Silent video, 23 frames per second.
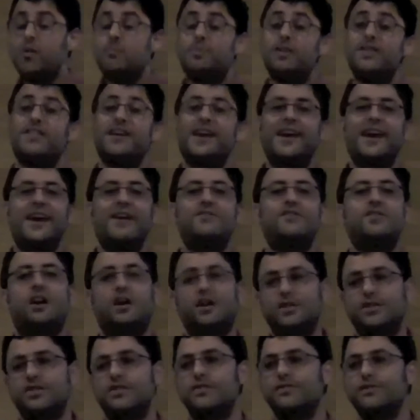but they have
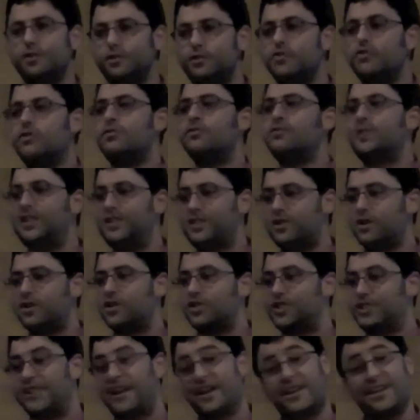tons of user
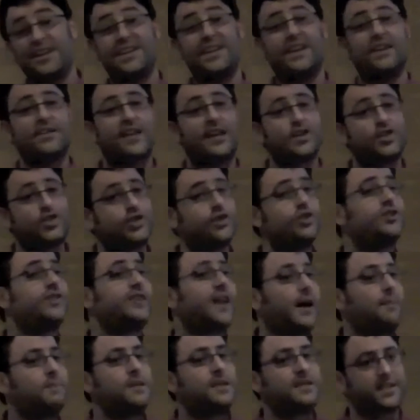research, and that should
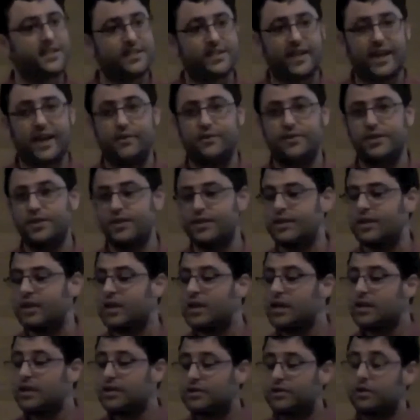not be discounted.
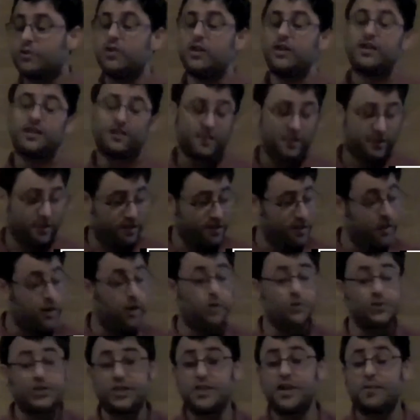So
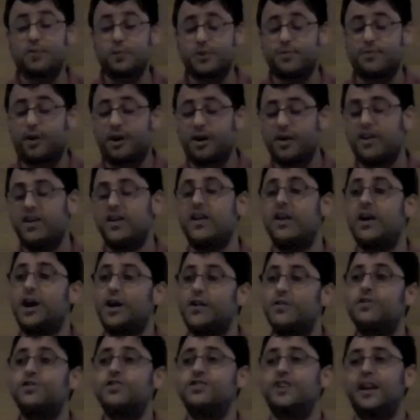cozy up with marketing,
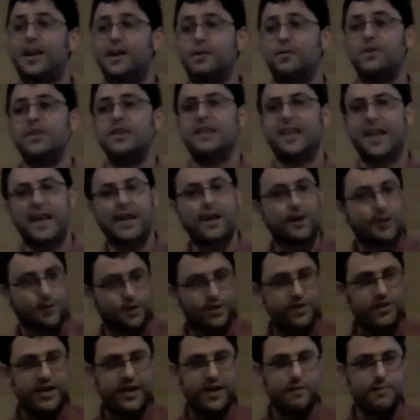understand what they
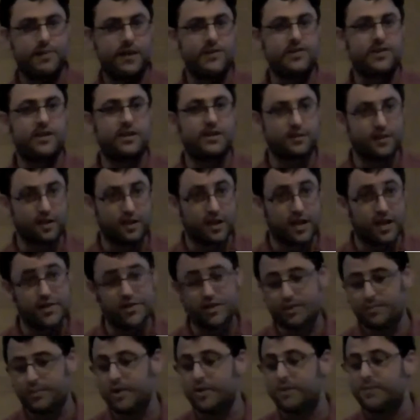understand about the
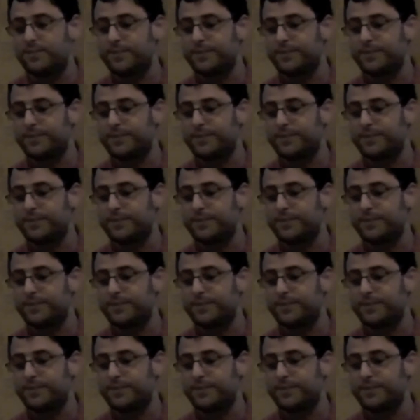customer.